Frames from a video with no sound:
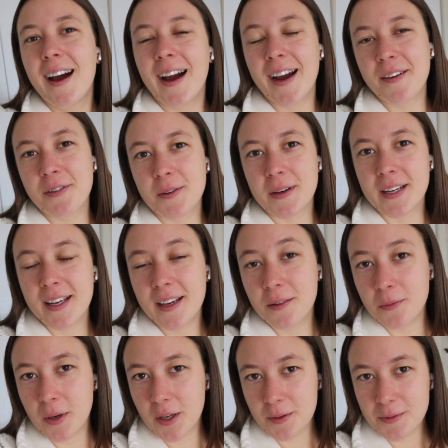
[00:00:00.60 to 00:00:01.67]
Hi everyone
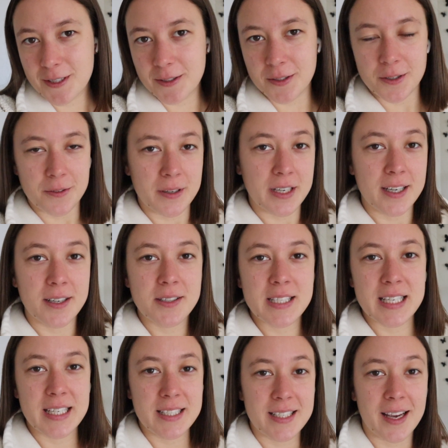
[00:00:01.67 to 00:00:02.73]
and welcome to a new video.
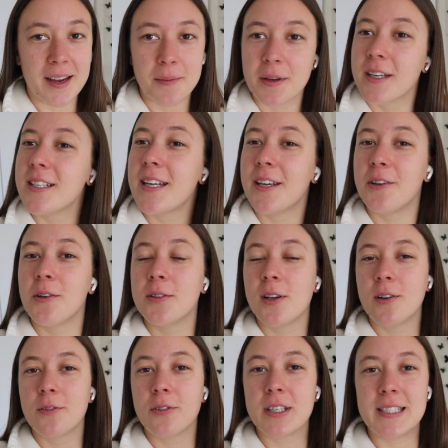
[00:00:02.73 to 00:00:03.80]
Today I'm going to take you
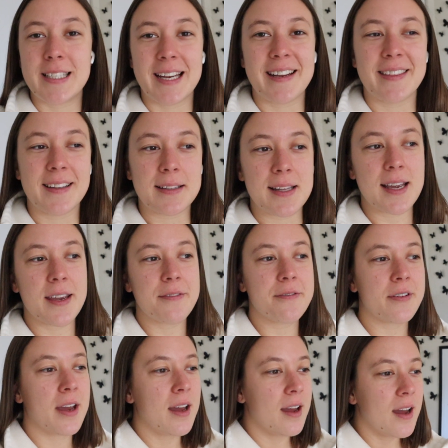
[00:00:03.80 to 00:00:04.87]
along for a day in the
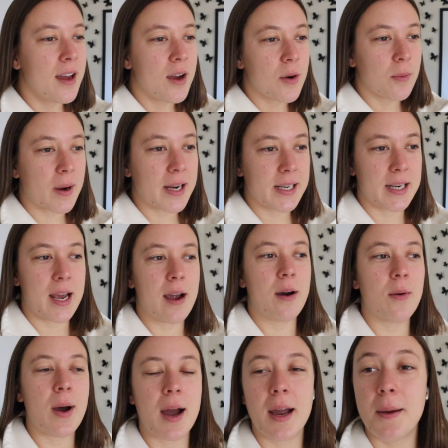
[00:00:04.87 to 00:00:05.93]
life. Right
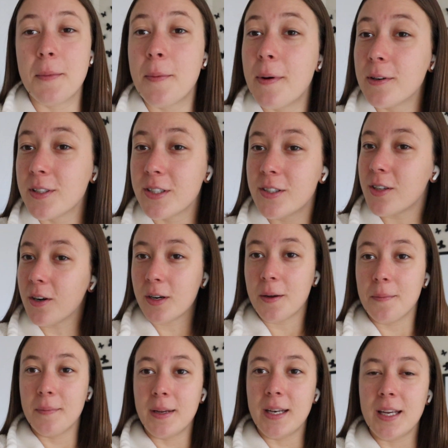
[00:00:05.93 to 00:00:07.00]
now I'm about to start
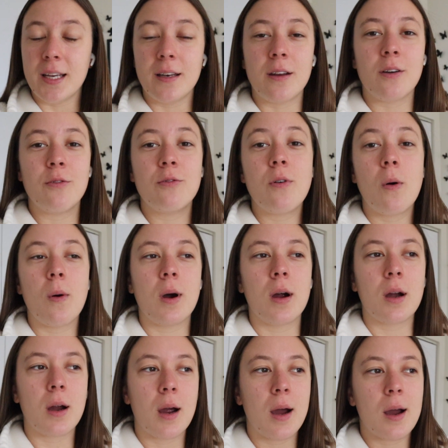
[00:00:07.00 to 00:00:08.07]
a meeting
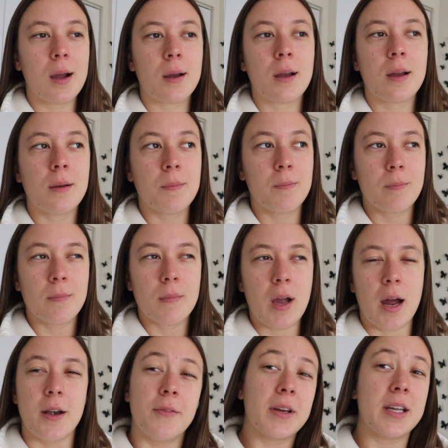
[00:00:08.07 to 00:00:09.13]
for
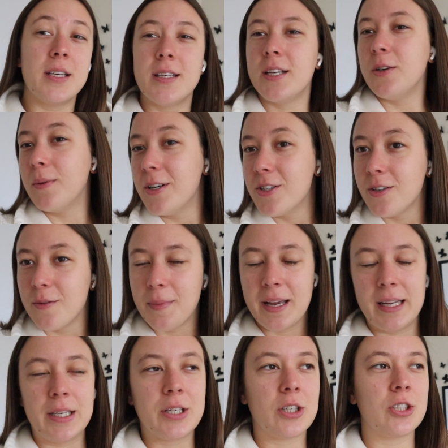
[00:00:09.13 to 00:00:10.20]
kind of a continuation of my
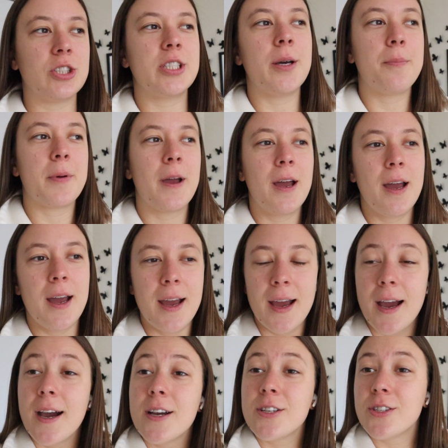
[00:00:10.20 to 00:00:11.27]
internship.
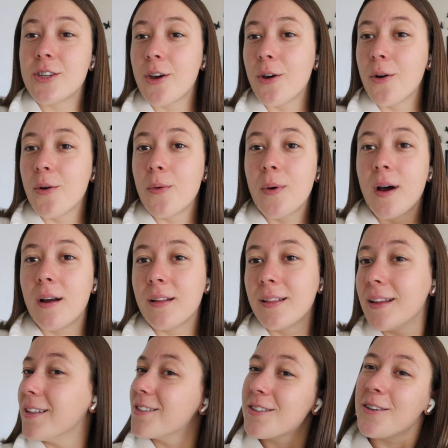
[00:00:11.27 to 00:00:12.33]
So
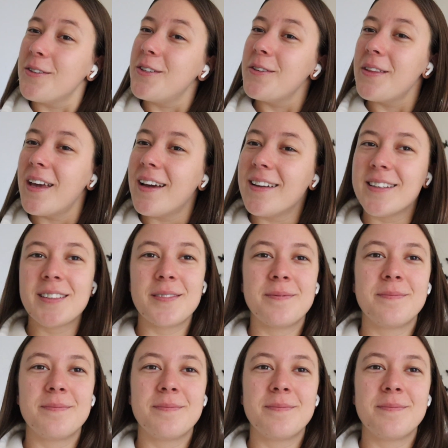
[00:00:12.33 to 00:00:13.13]
let's go do that.